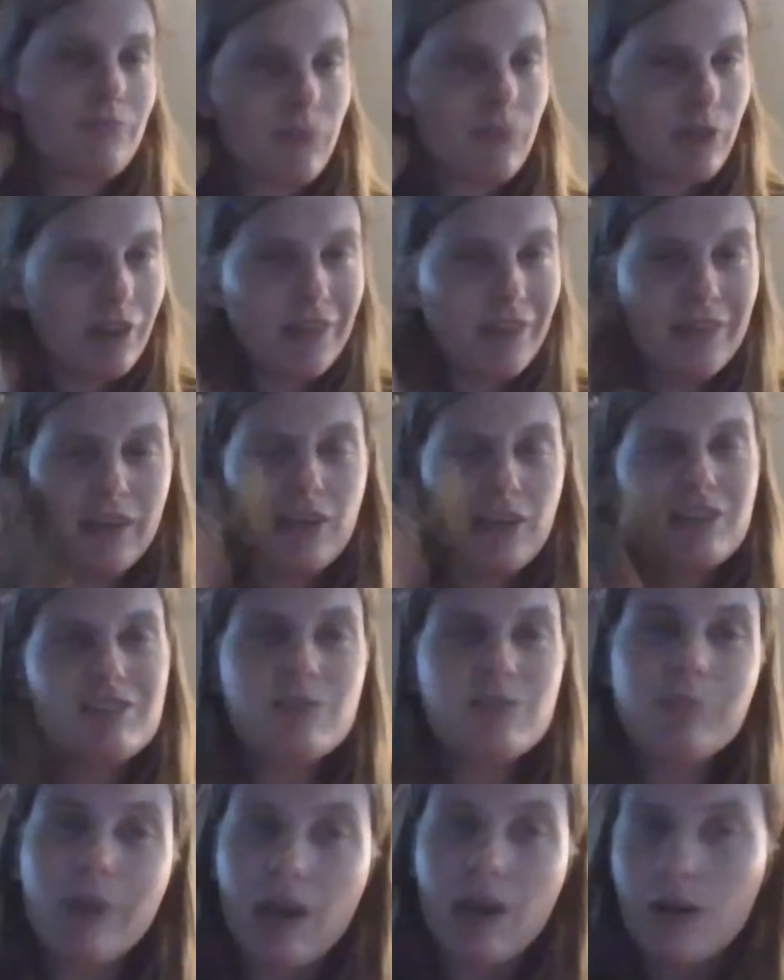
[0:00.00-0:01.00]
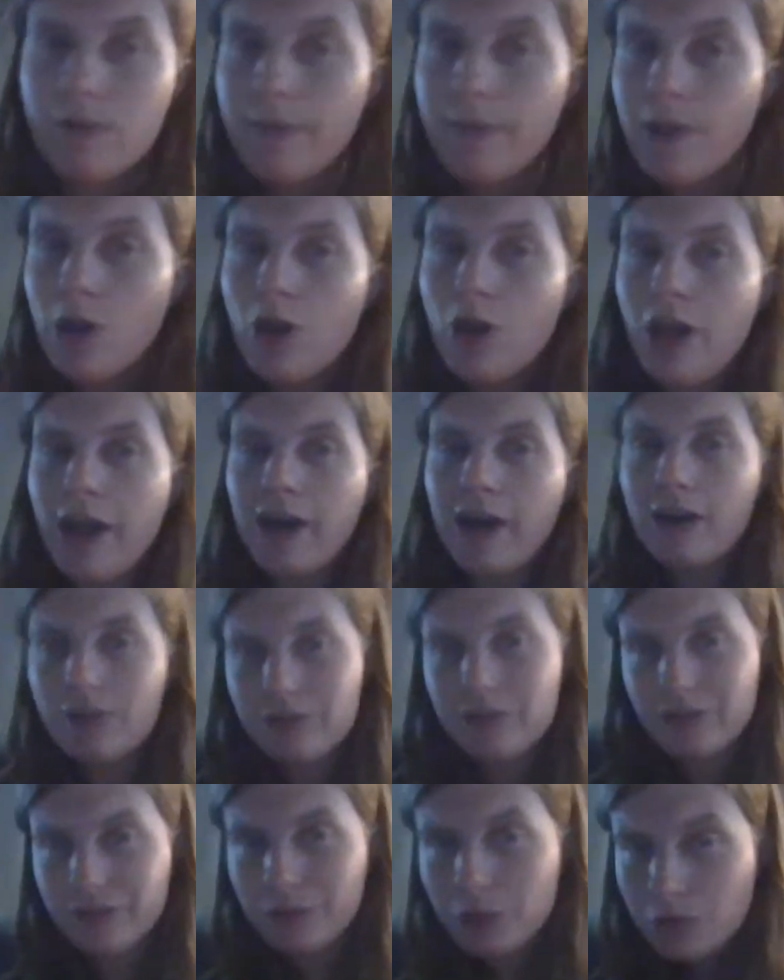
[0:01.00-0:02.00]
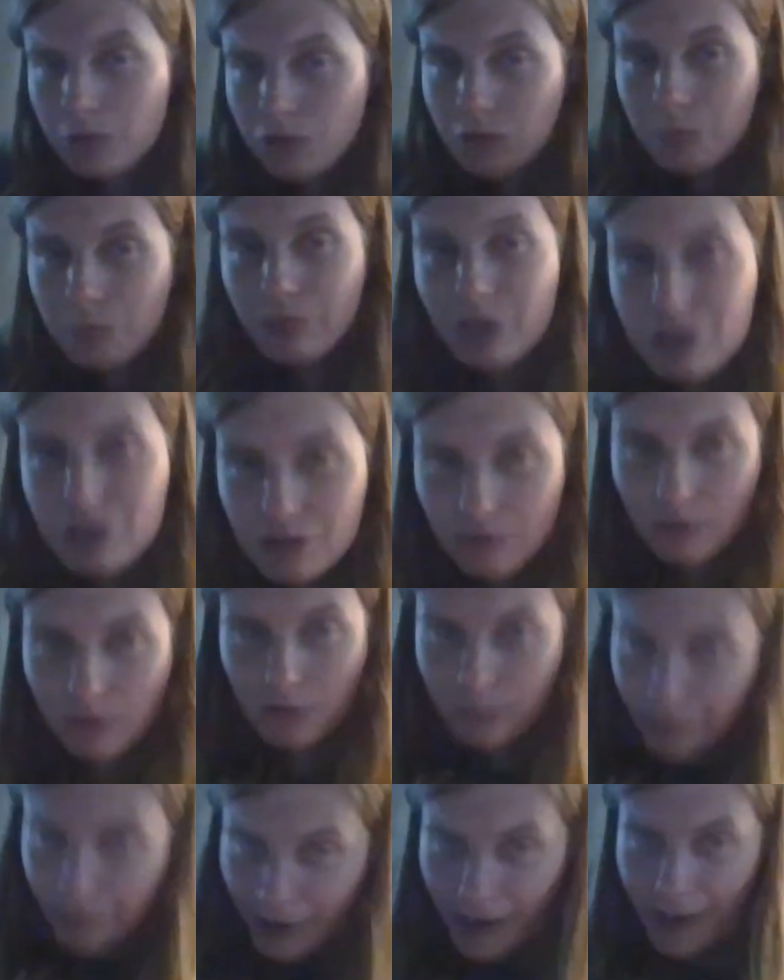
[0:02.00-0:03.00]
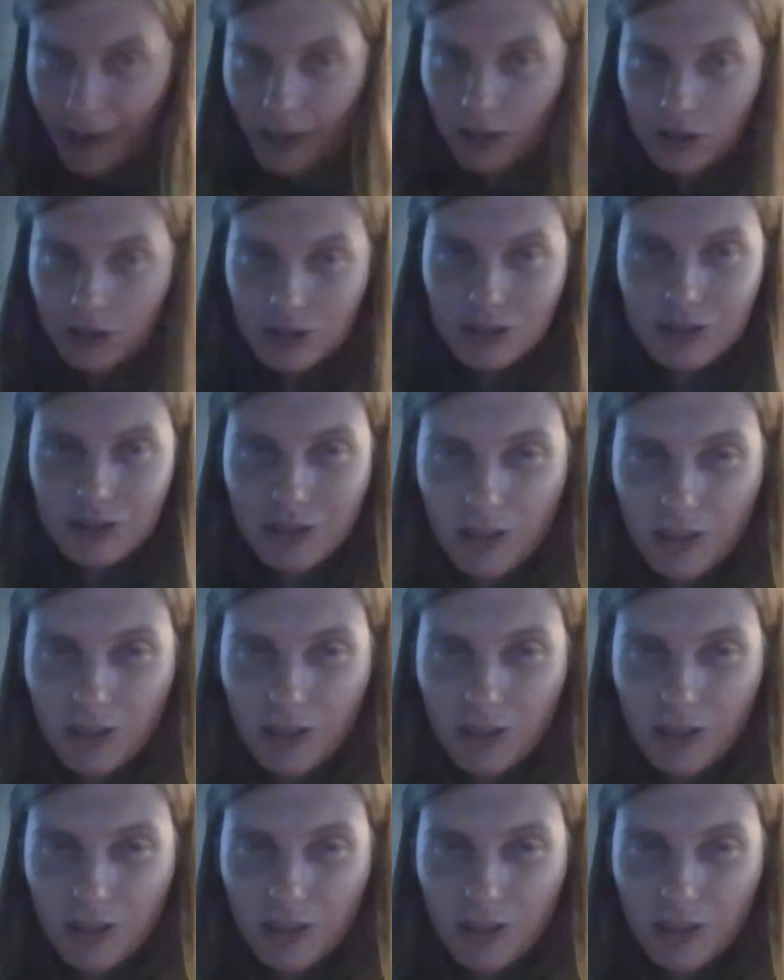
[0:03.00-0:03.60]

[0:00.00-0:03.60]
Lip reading: things about how the floral buds are arranged.